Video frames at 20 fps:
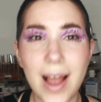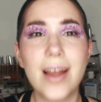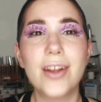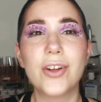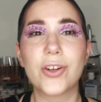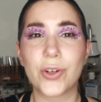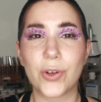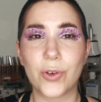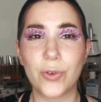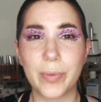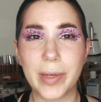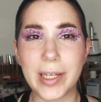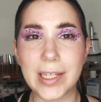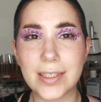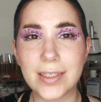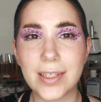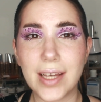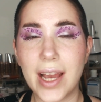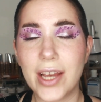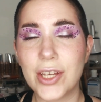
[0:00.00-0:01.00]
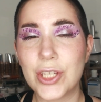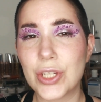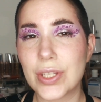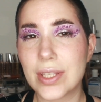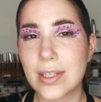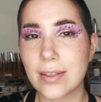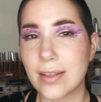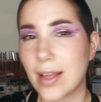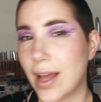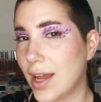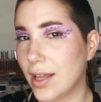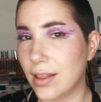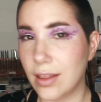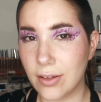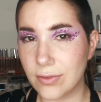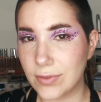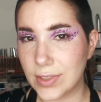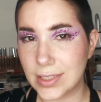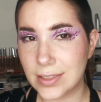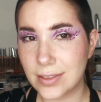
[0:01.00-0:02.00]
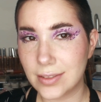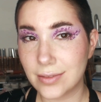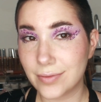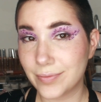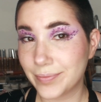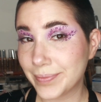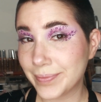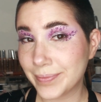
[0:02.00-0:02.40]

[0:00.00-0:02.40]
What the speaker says: I don't know, man. I love it.